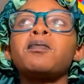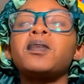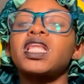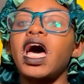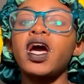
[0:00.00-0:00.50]

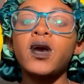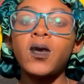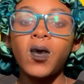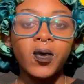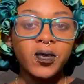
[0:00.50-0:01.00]
black
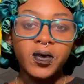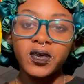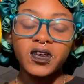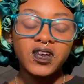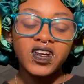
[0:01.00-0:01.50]

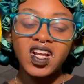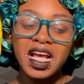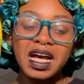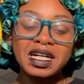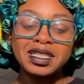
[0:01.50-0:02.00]
horror
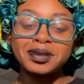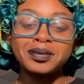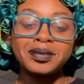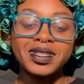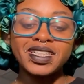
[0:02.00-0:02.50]

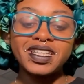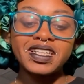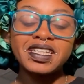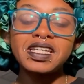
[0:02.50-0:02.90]
book